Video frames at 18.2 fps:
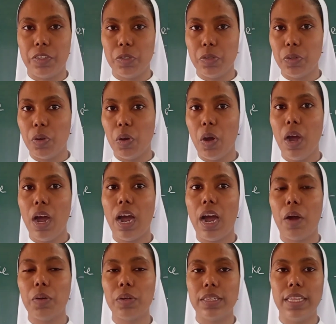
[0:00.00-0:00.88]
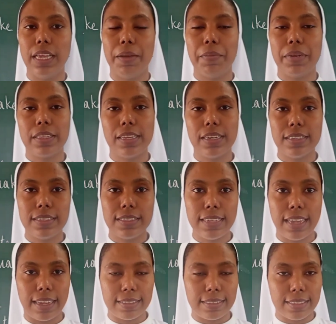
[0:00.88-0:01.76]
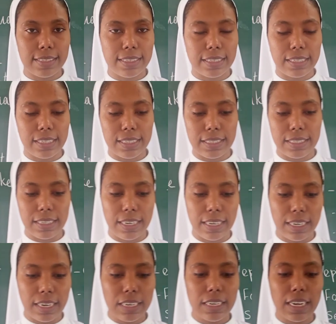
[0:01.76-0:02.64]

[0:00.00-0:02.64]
To go out, the emergency exit is needed,